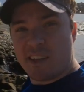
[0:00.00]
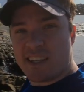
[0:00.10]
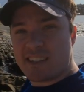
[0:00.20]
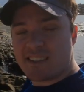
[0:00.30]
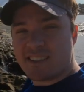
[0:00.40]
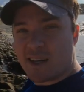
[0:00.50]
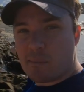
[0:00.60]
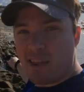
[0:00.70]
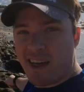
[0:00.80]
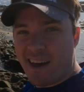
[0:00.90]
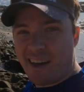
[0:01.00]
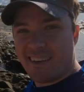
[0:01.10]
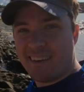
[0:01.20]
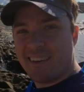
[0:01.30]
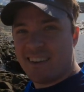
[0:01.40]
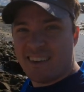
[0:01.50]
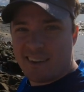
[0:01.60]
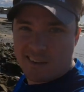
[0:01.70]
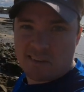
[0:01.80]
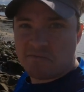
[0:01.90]
in the distance up there.
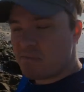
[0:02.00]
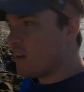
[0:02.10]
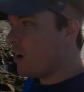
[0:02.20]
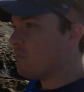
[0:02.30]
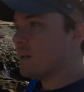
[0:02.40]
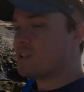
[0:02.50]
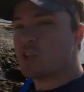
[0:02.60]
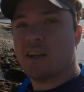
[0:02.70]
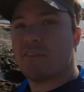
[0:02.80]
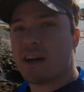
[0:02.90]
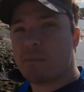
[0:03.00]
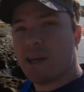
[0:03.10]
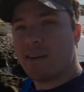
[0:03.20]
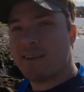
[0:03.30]
Hopefully it shouldn't affect me.